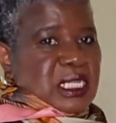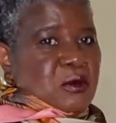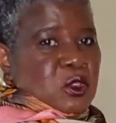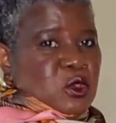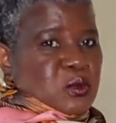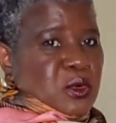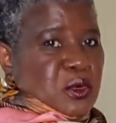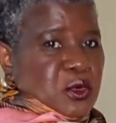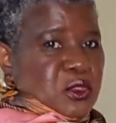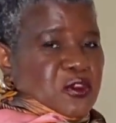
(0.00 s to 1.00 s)
was
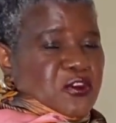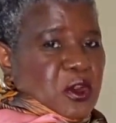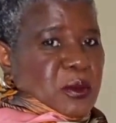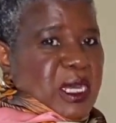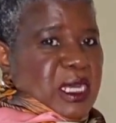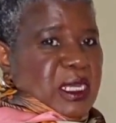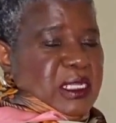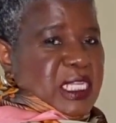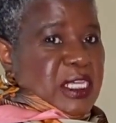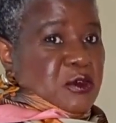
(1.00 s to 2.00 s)
borrowed from
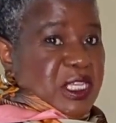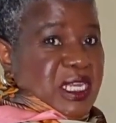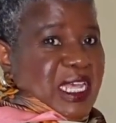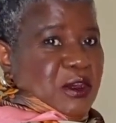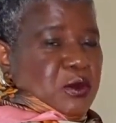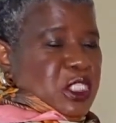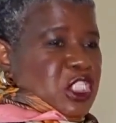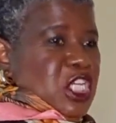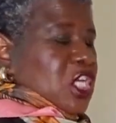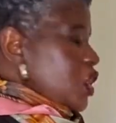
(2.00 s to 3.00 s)
the Greek
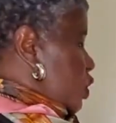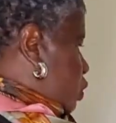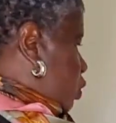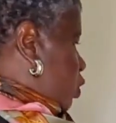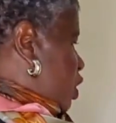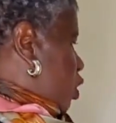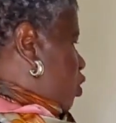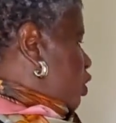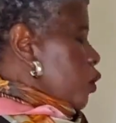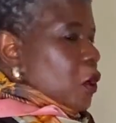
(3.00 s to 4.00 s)
language. So the
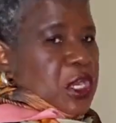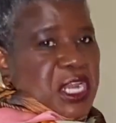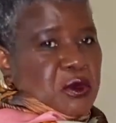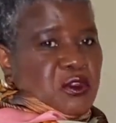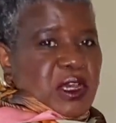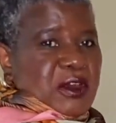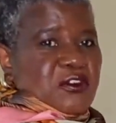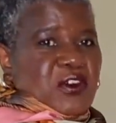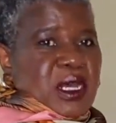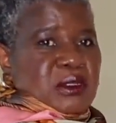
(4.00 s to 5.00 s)
only word I could have
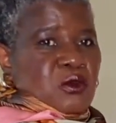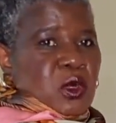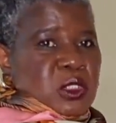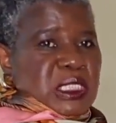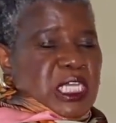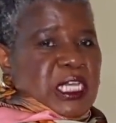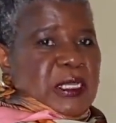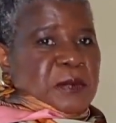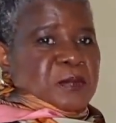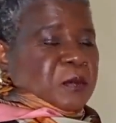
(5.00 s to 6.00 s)
found was
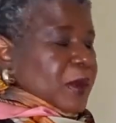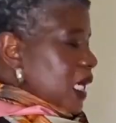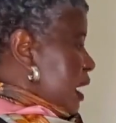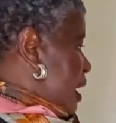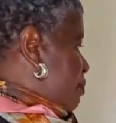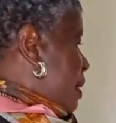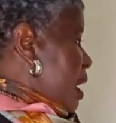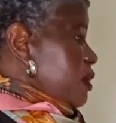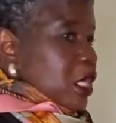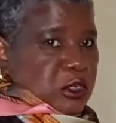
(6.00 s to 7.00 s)

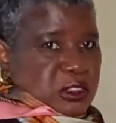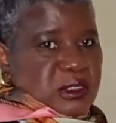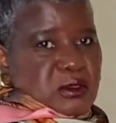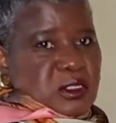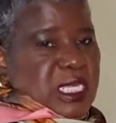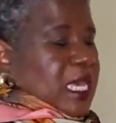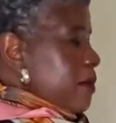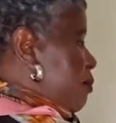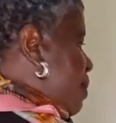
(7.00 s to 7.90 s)
Babylon. Okay,